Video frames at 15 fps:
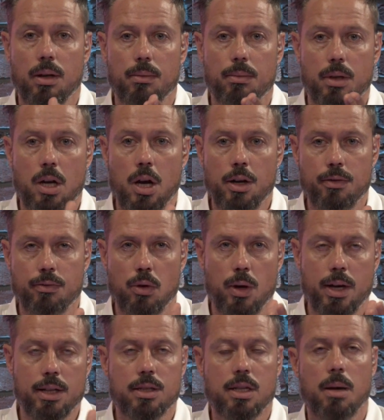kind of
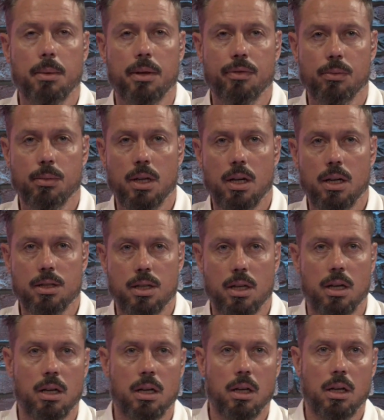rockets coming from
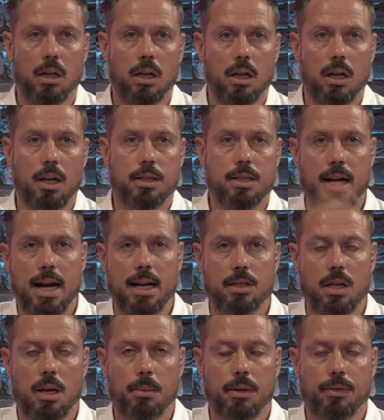Gaza, attacks
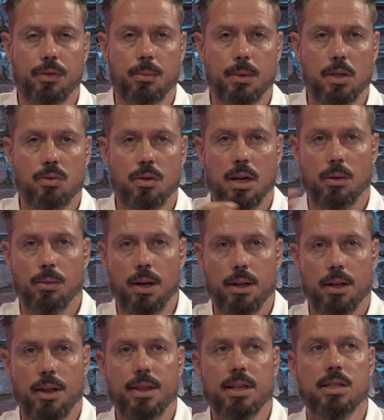coming from
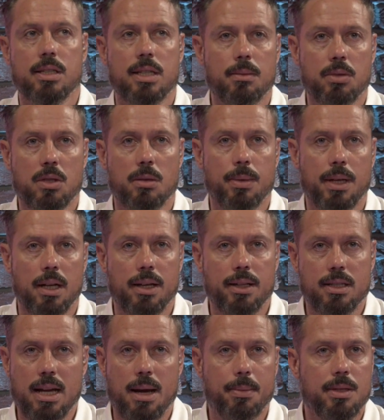Israel. This seems to be like
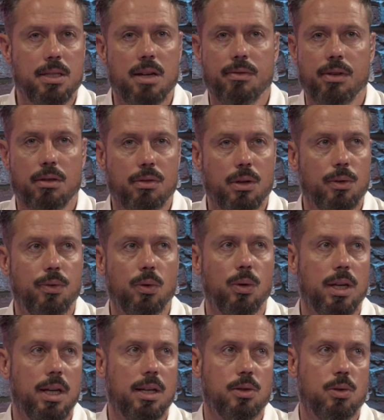this happens every 3 or 4
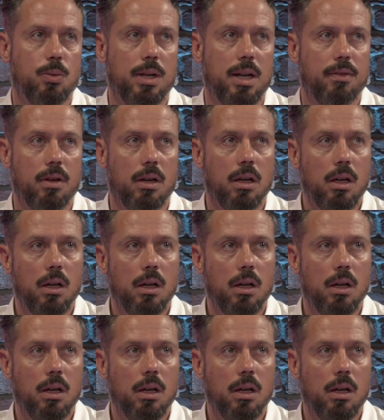years or whatever.